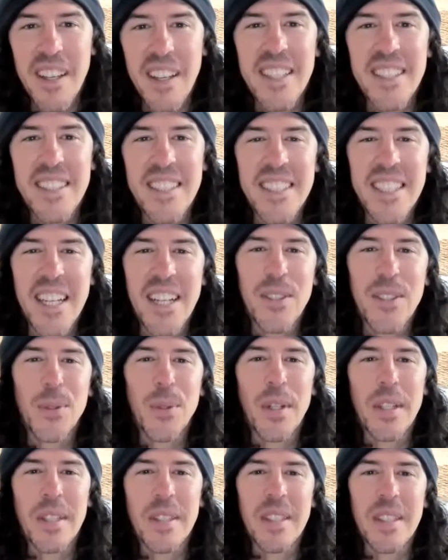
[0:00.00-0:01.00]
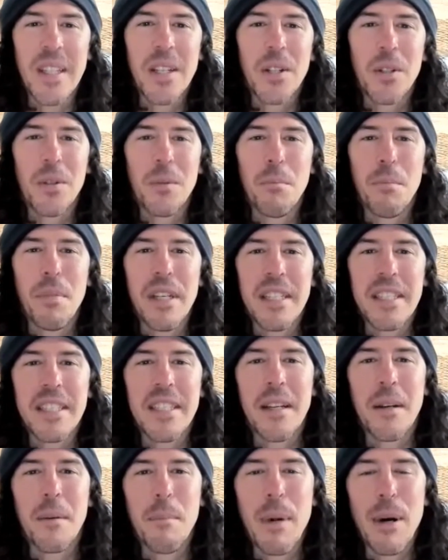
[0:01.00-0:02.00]
And to tell you a little
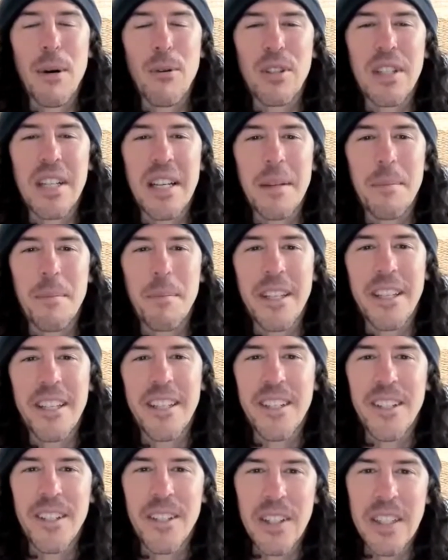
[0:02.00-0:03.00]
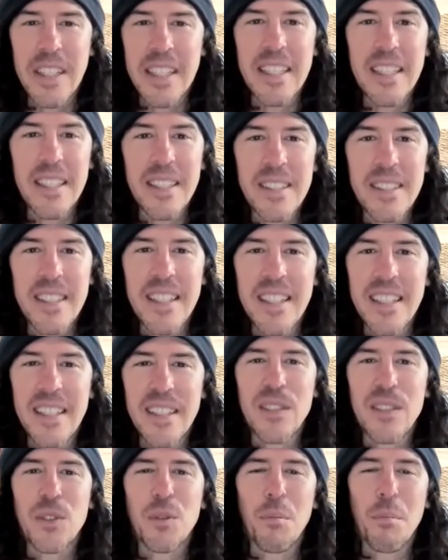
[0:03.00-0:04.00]
bit about him, here is
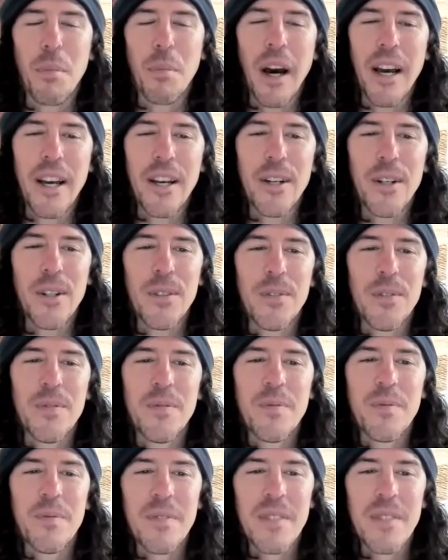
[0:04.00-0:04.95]
his bio.